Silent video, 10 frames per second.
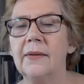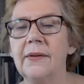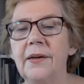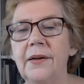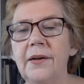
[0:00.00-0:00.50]

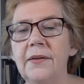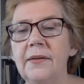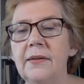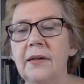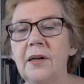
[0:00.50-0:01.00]
so
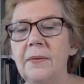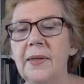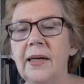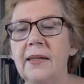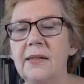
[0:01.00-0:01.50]
I
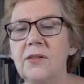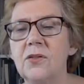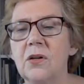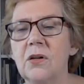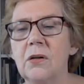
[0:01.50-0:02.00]
hope that answered
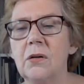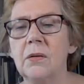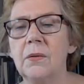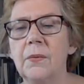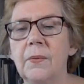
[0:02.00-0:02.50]
your
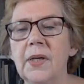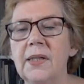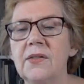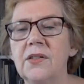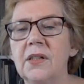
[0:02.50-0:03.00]

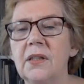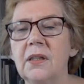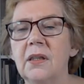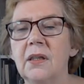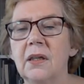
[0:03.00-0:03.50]

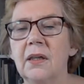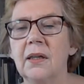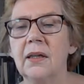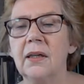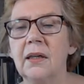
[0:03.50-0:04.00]
question.
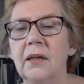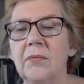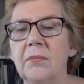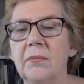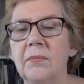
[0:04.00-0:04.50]

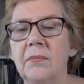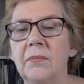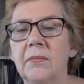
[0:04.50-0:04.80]
Um,